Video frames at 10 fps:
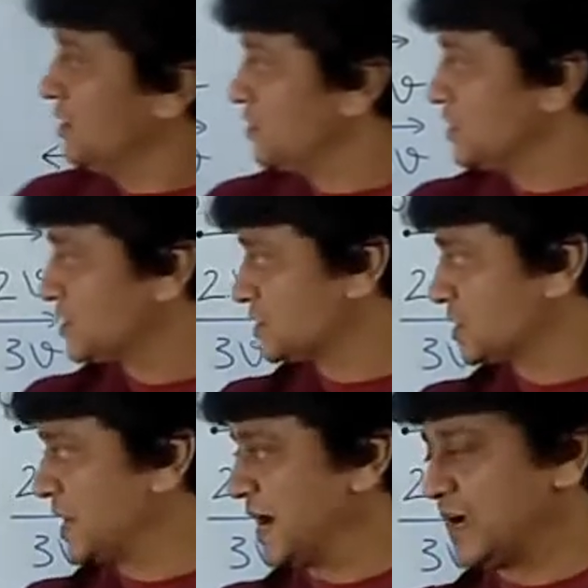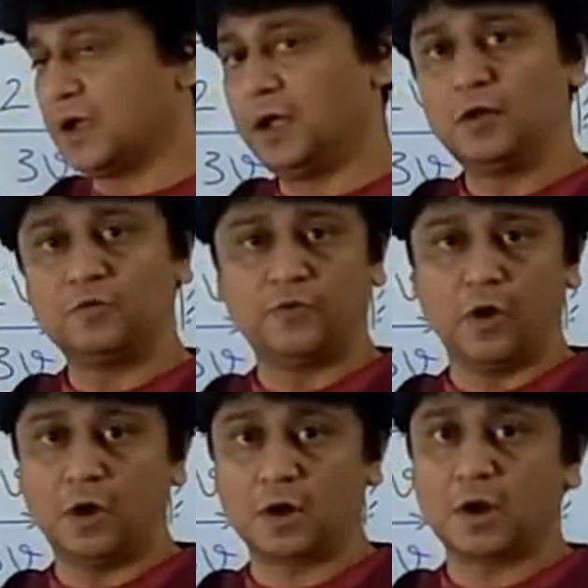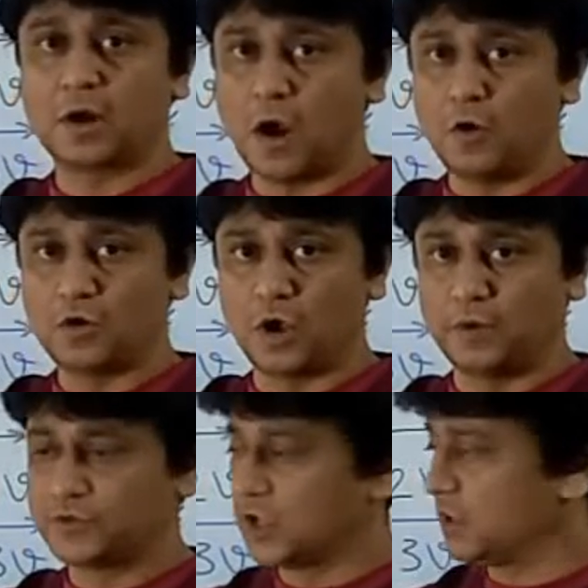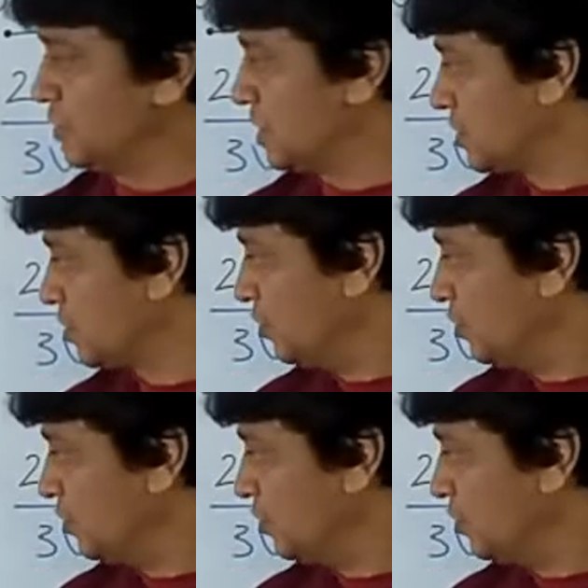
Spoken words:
This is the data for ground observer.